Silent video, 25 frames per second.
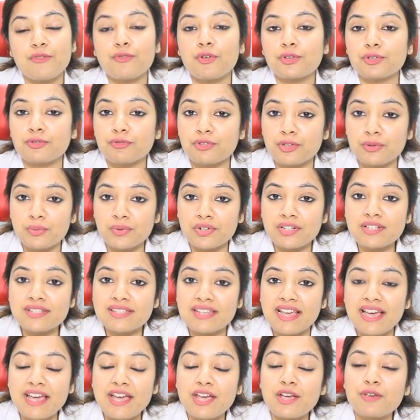For the
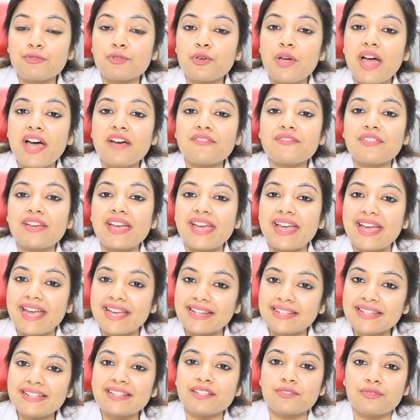viewers, if you have
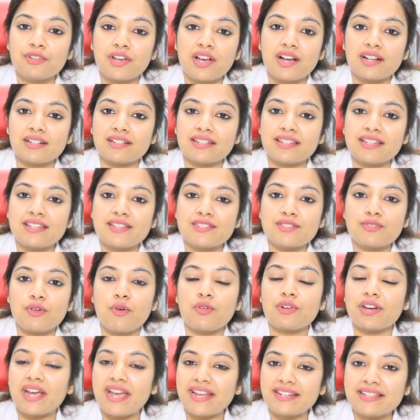any difficulties
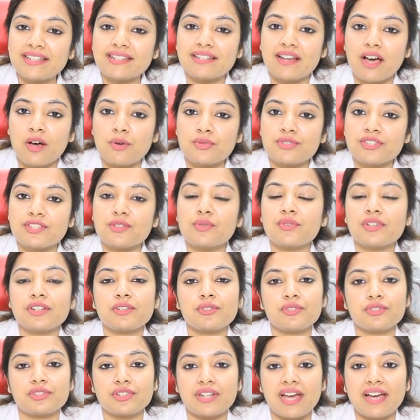or any doubts, you
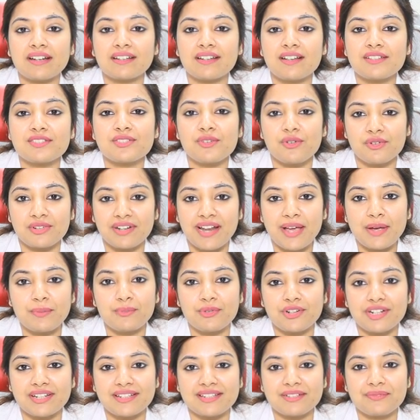can contact us on
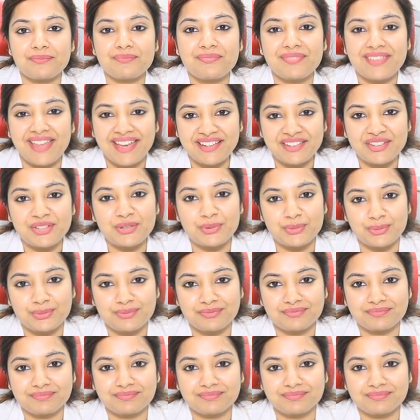LiveRate. Thank you.